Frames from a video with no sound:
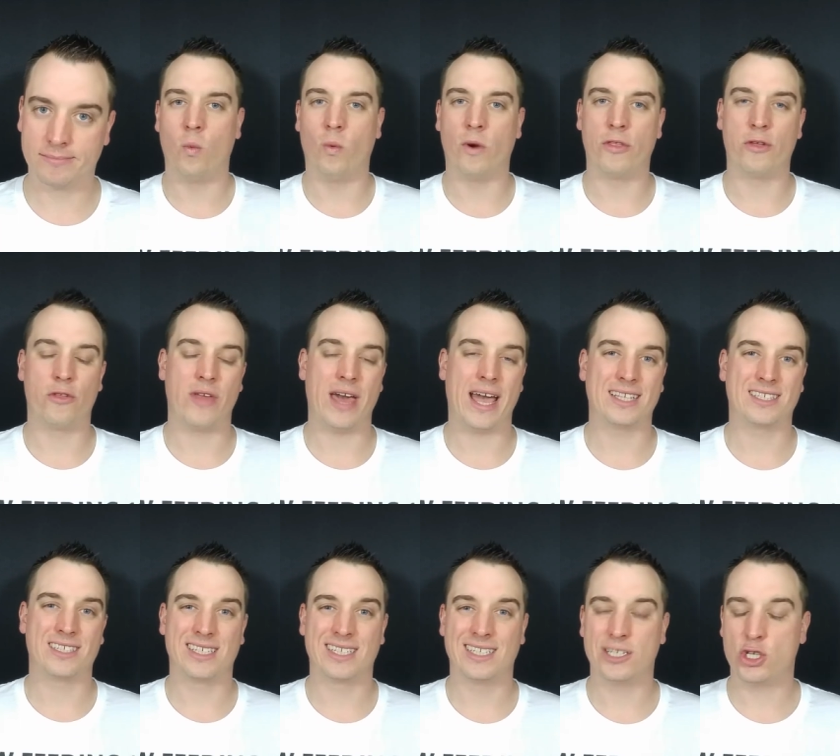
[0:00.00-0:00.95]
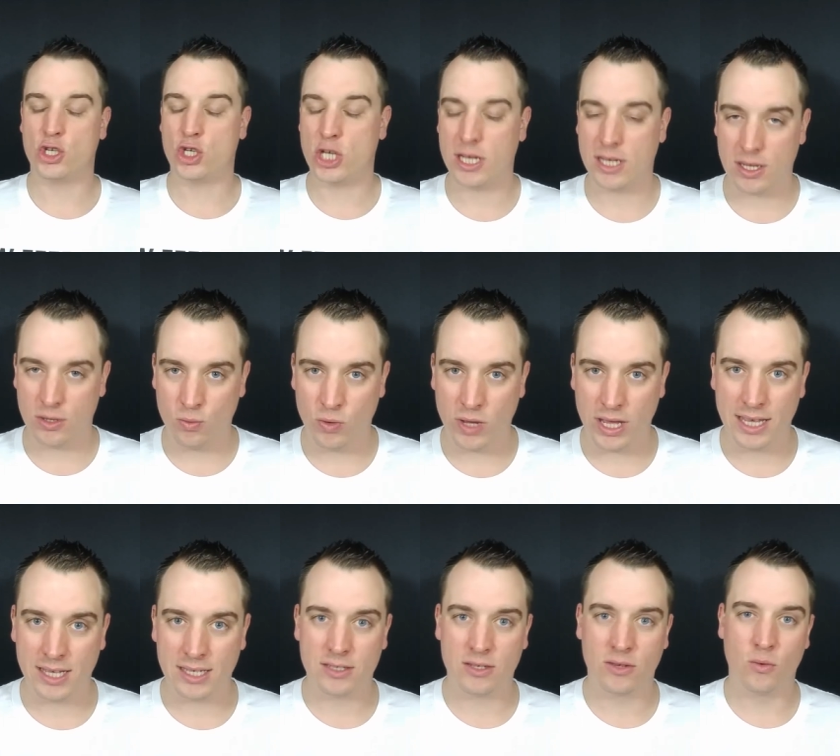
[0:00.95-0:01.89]
Whether that's chicken
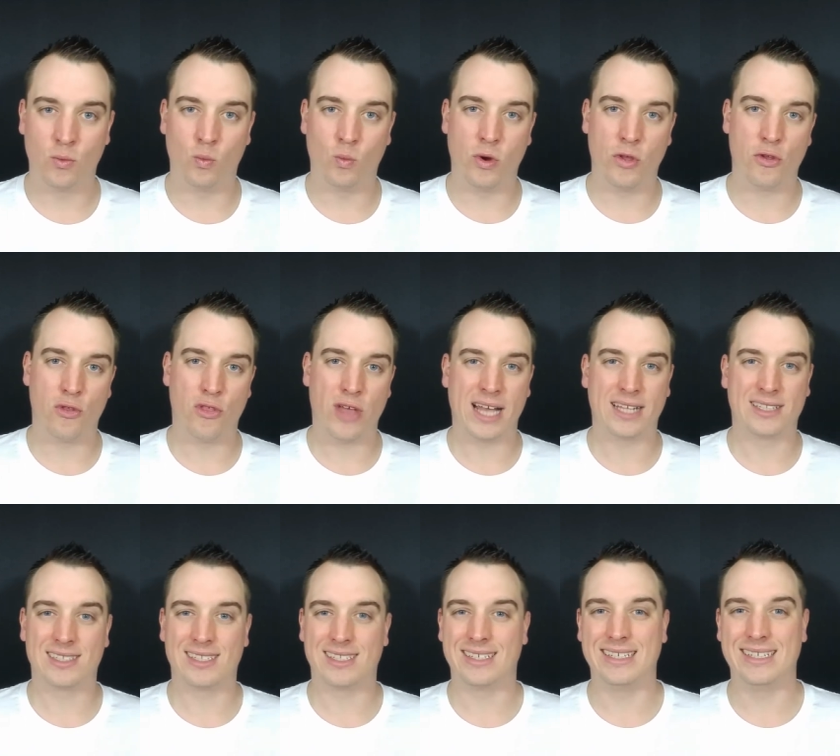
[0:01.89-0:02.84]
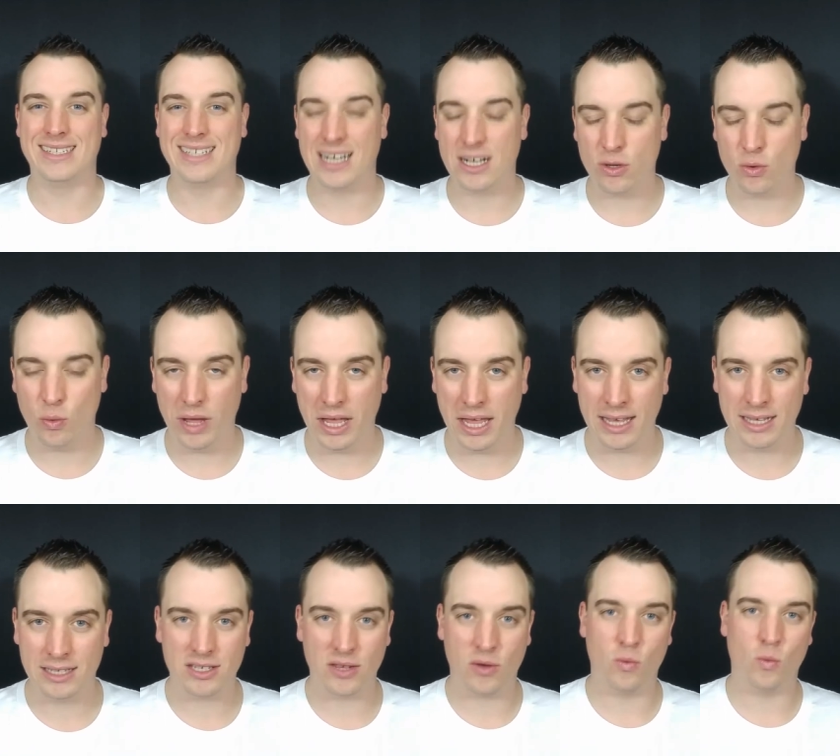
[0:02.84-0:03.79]
wings, whether that's duck
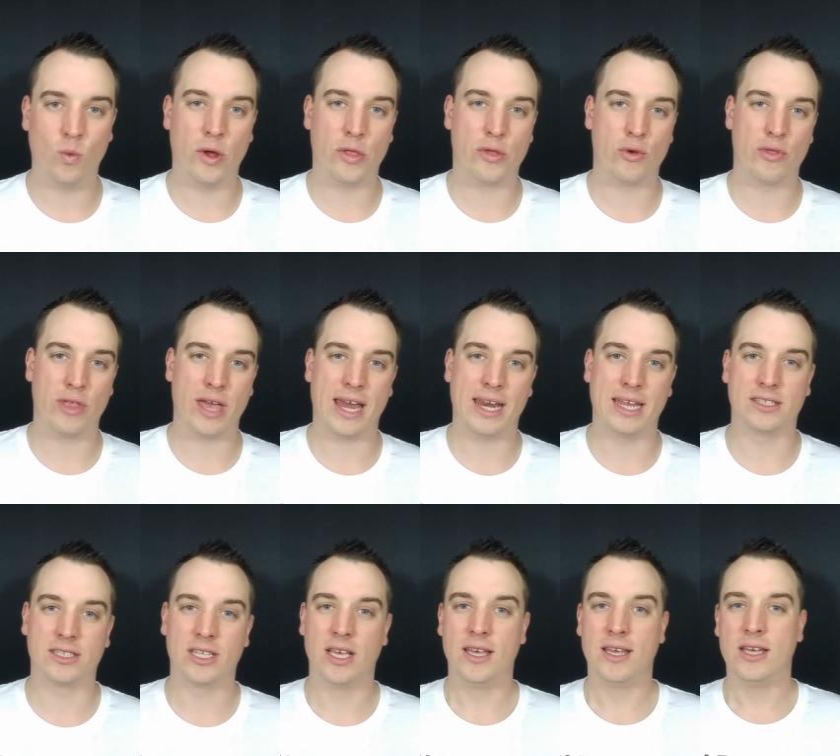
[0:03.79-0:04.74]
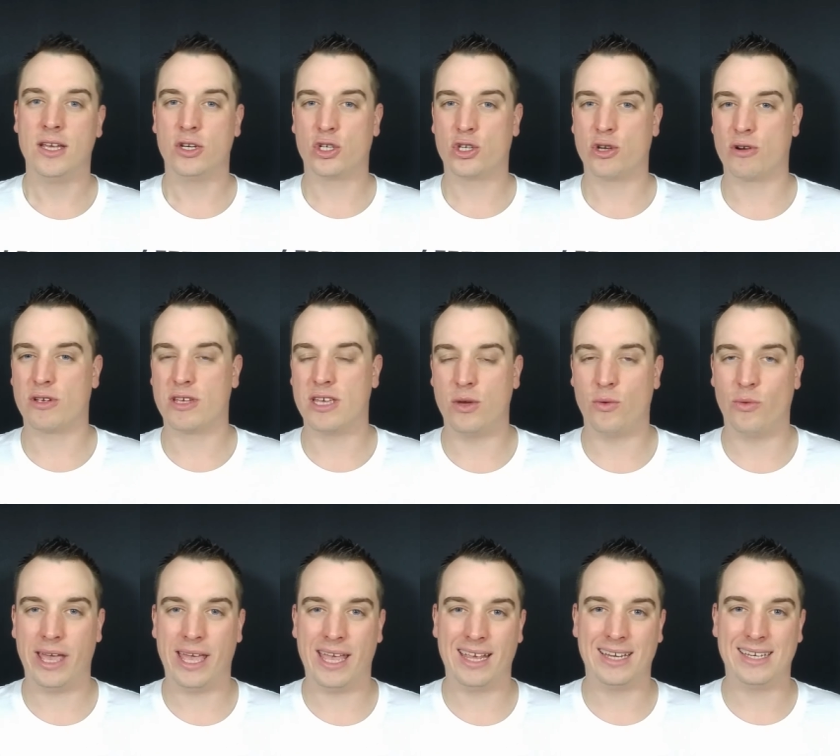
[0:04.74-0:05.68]
wings, whether that is turkey
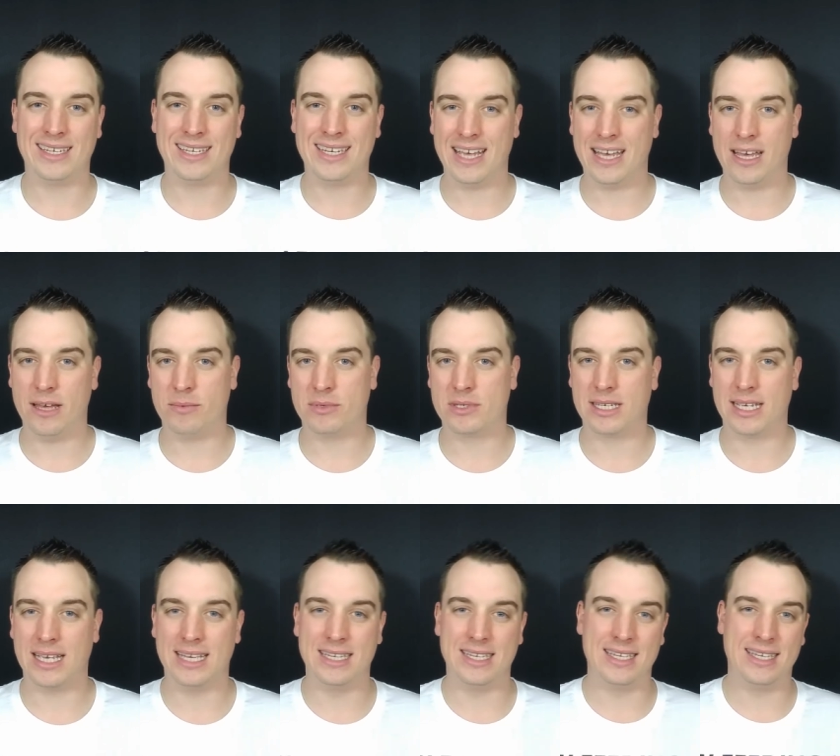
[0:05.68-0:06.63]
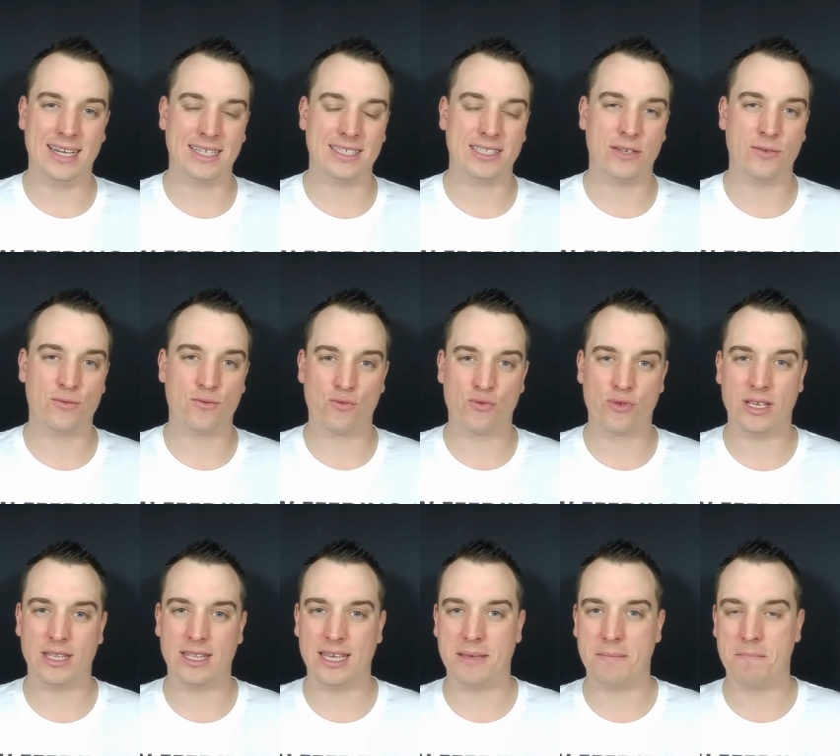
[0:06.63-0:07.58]
wing tips, it doesn't
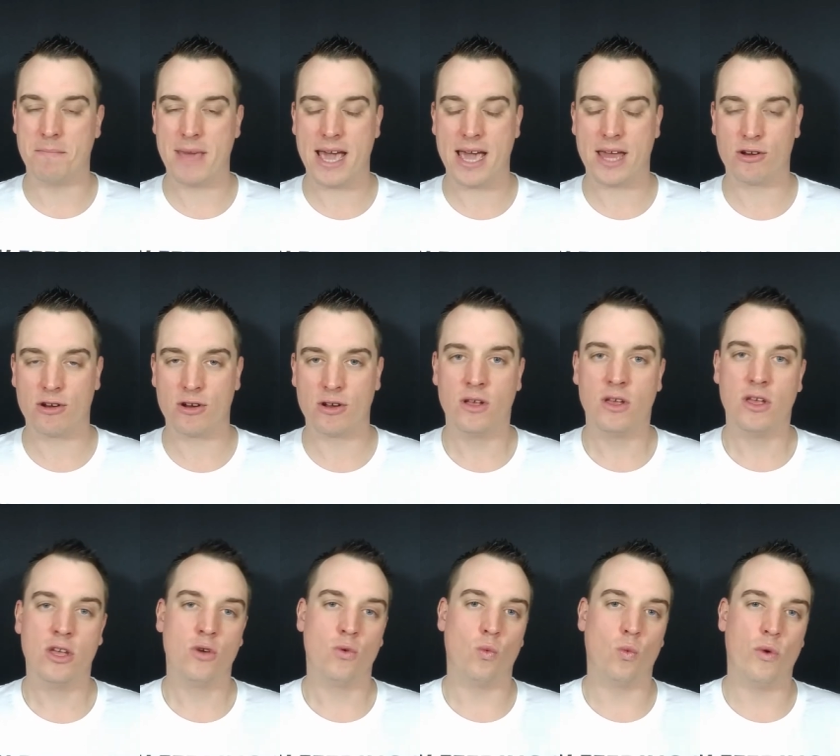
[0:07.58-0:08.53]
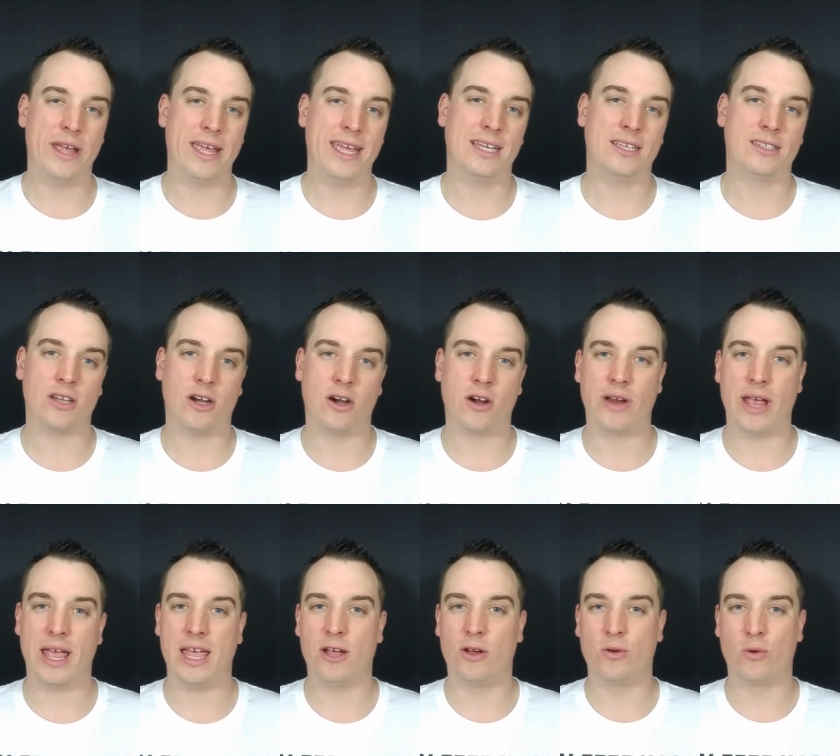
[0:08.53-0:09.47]
really matter. Wings are
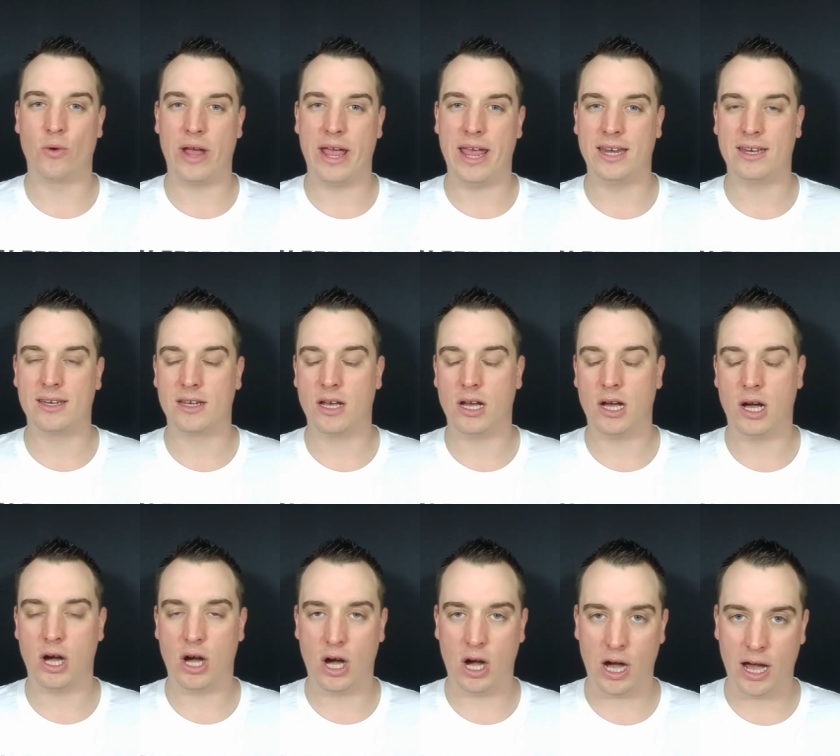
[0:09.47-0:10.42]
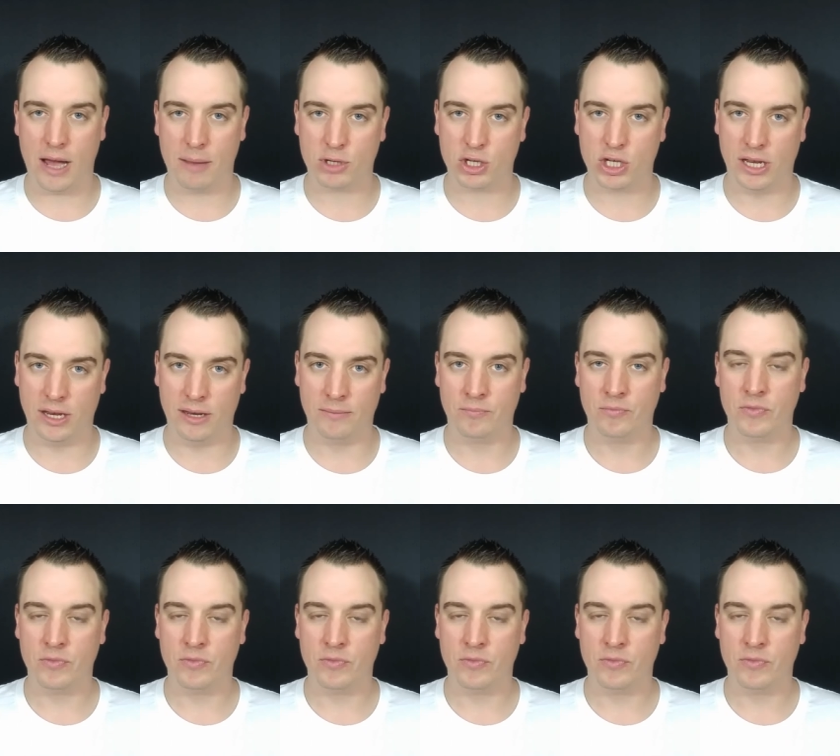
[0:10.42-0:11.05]
a great option.